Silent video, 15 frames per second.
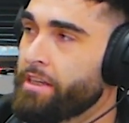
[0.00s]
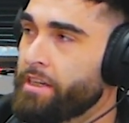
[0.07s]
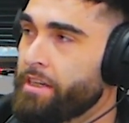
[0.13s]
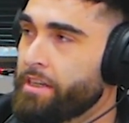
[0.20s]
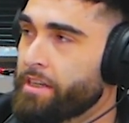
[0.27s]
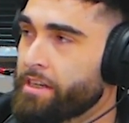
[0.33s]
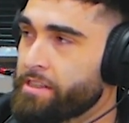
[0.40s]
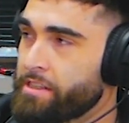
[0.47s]

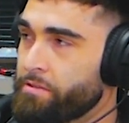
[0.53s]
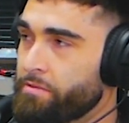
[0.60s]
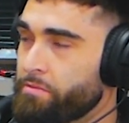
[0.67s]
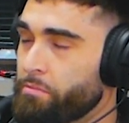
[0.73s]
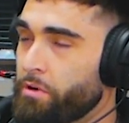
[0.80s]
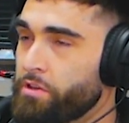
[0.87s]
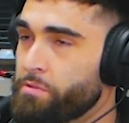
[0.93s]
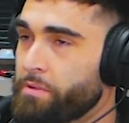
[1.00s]
Because mm-hmm. Uh,
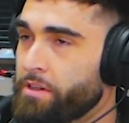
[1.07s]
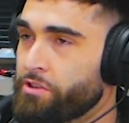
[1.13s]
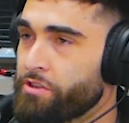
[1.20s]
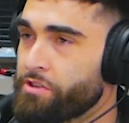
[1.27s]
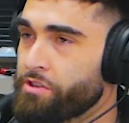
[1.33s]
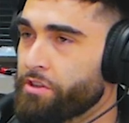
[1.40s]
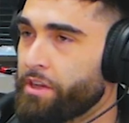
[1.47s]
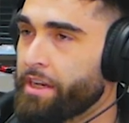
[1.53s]
most
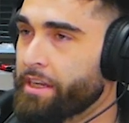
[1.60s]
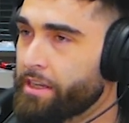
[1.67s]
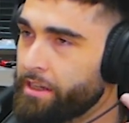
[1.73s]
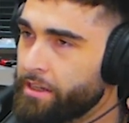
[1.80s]
mantras, when you're like